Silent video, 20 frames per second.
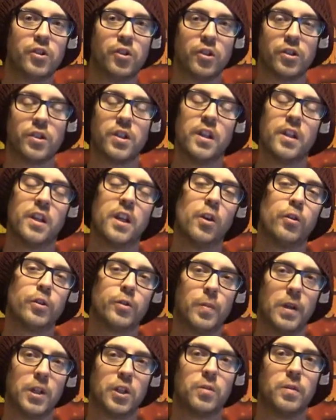just that the
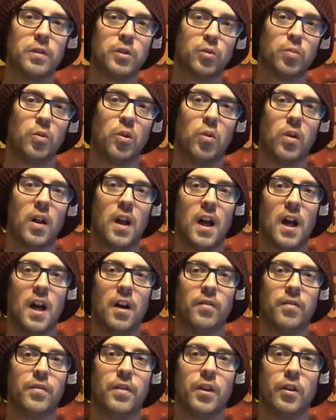Chaos Space Marines will
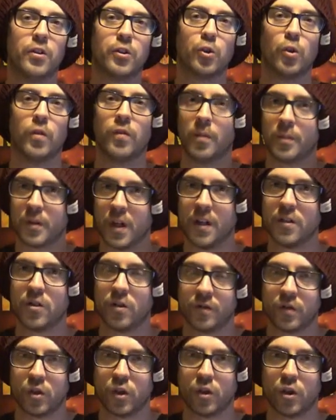have their sort of
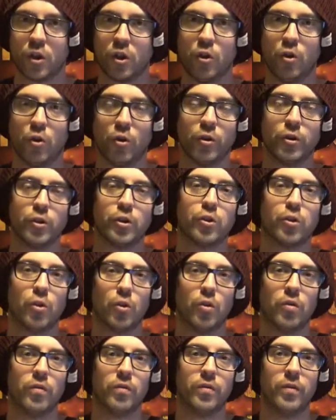objectives secured
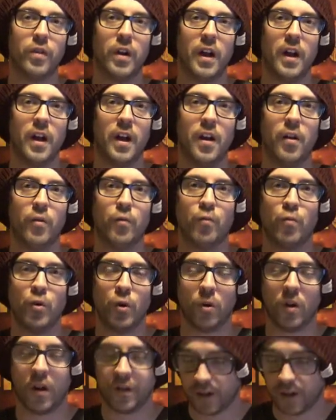sort of uh, rule.